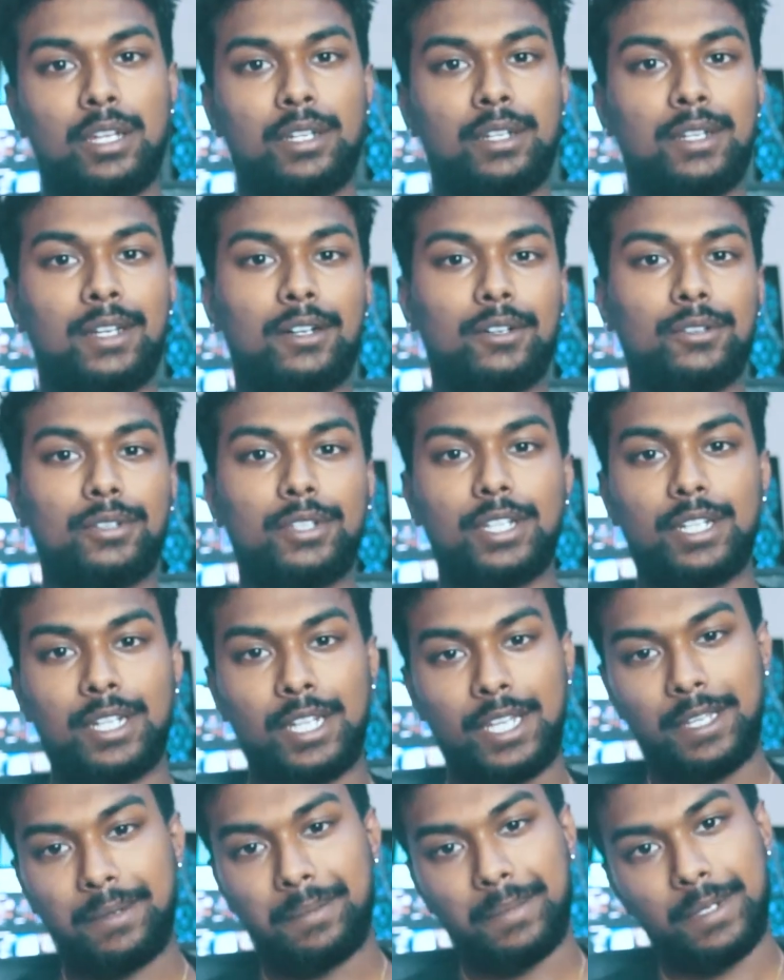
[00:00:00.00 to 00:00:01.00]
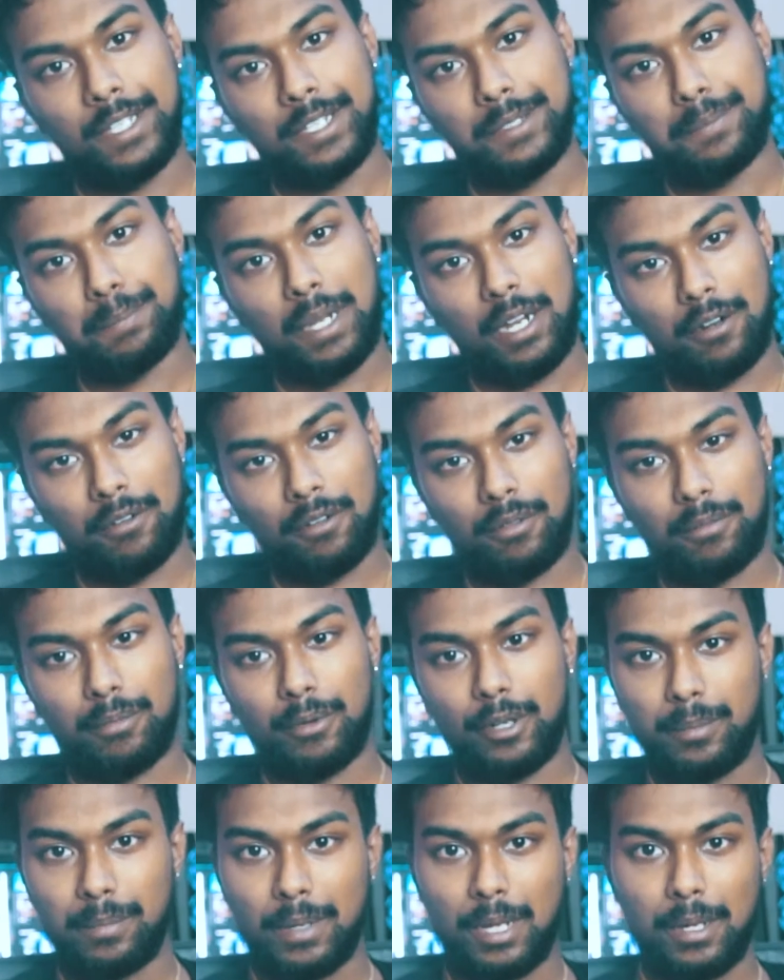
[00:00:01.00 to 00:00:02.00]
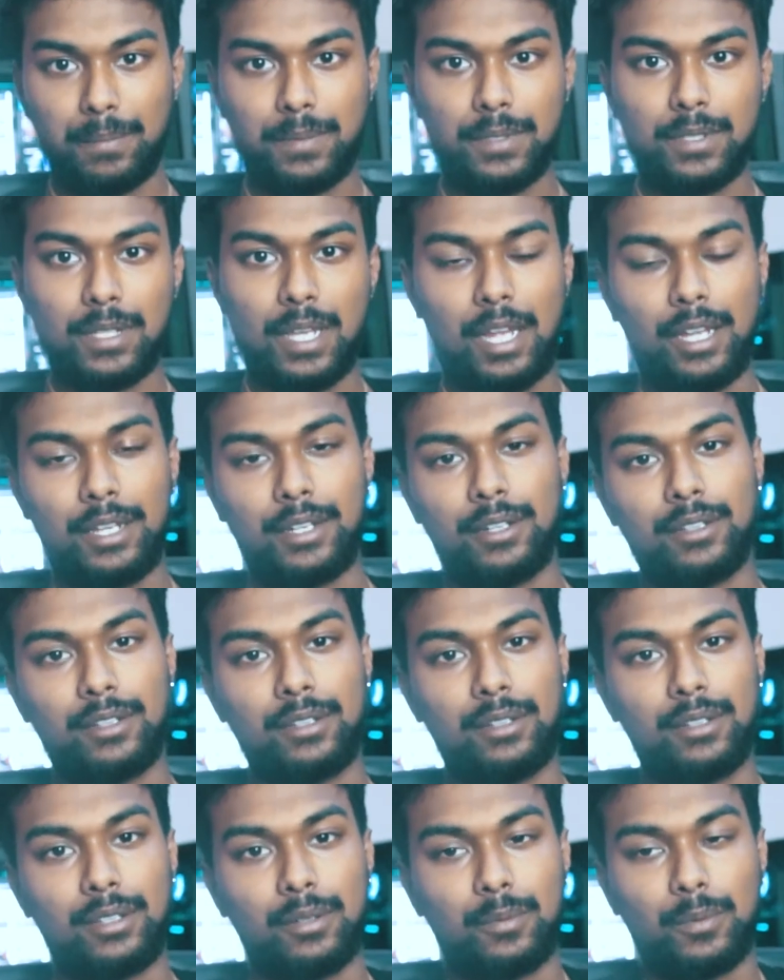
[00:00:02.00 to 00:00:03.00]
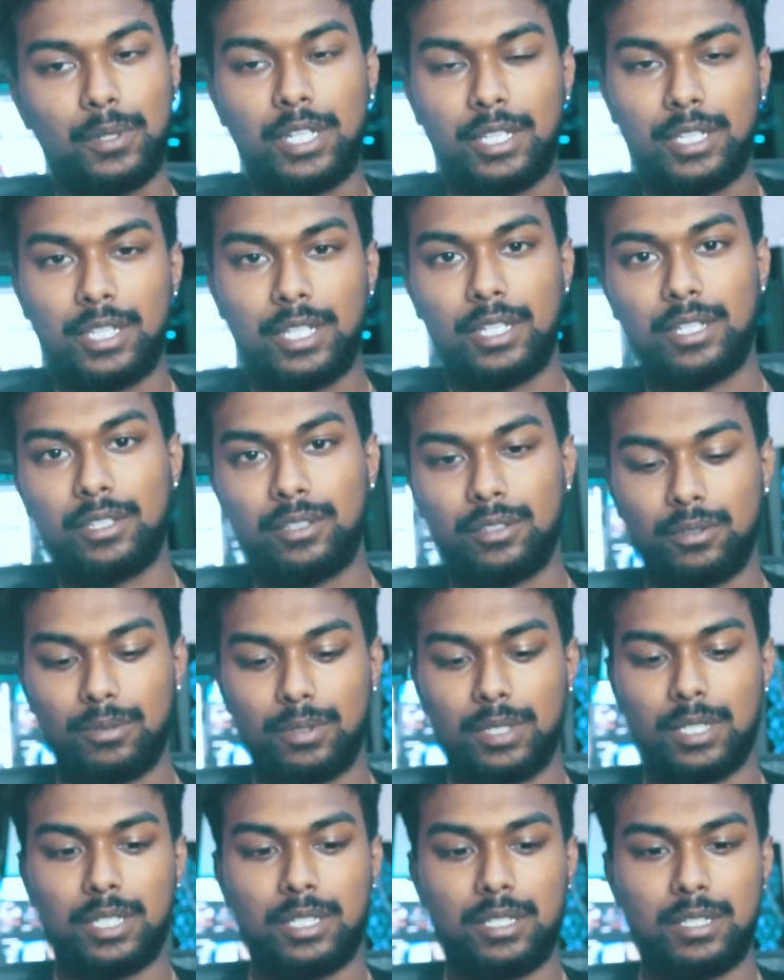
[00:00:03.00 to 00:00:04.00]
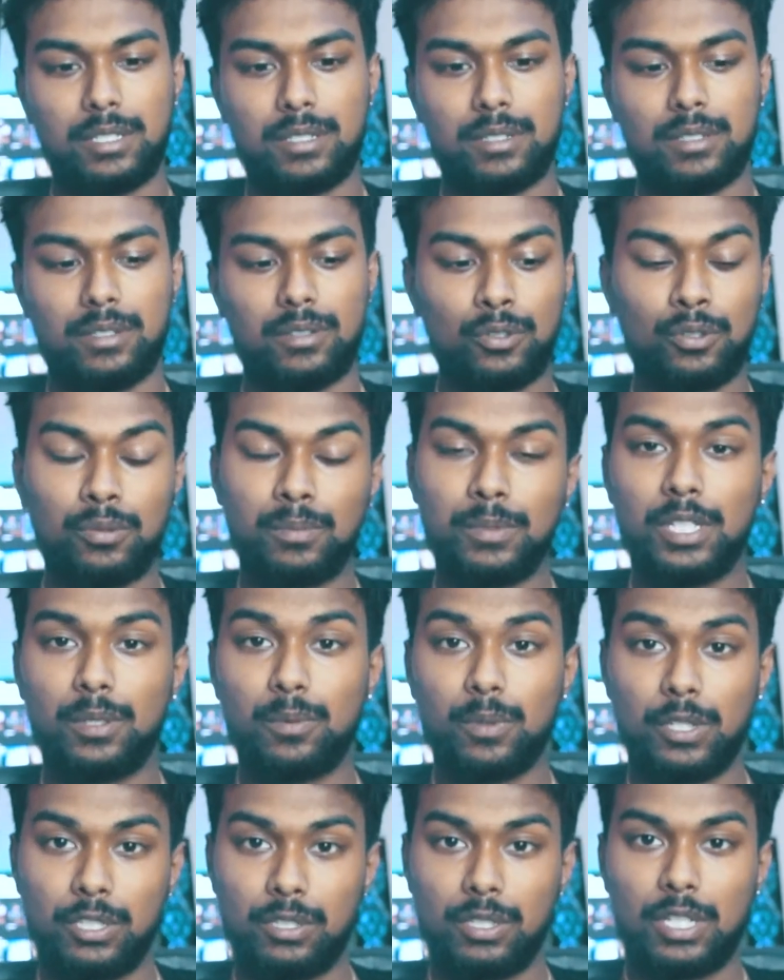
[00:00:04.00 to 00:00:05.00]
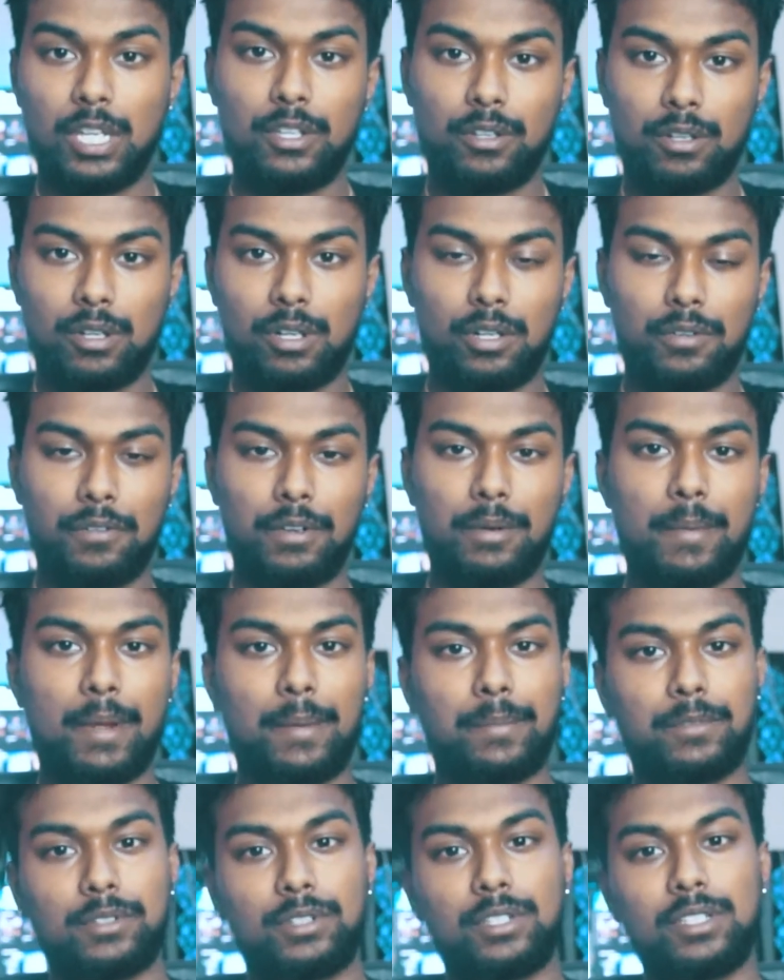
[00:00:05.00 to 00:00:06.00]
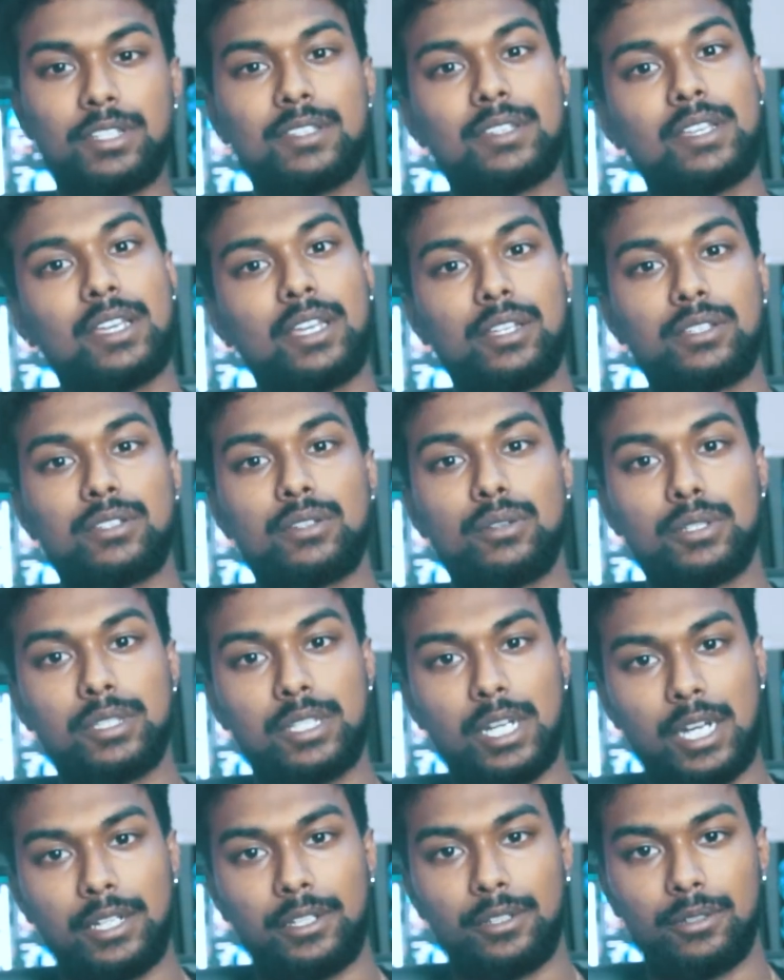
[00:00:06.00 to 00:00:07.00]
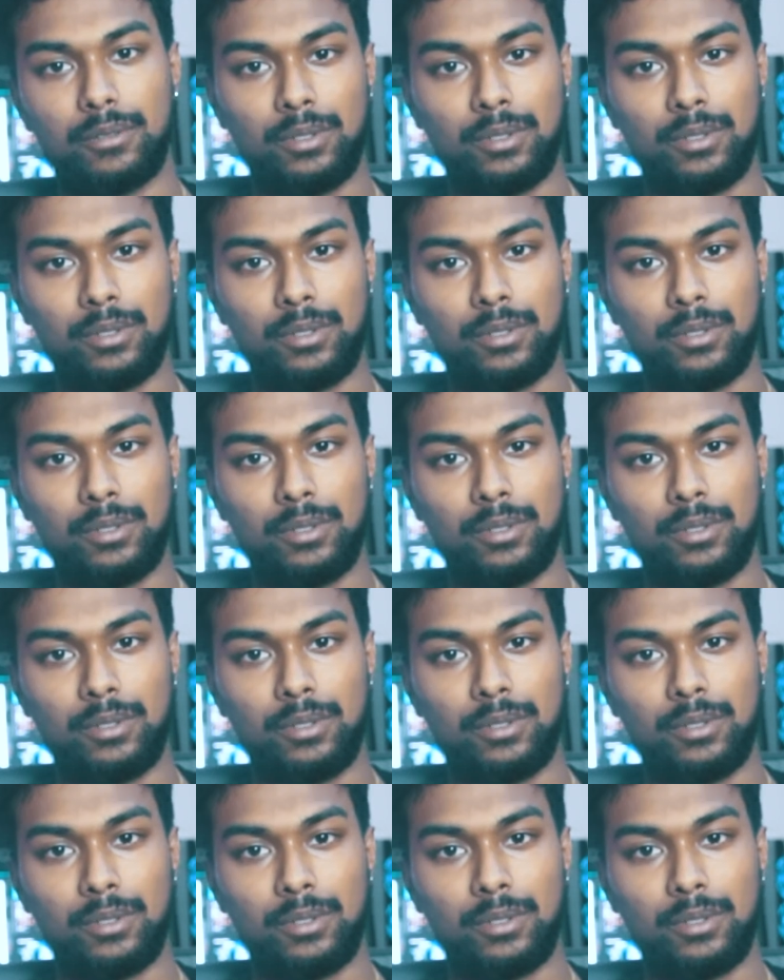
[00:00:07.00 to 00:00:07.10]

Now the name is Power Up Remaps, and the way they do it is, normally when you get your car remapped, you need to take it to a dyno.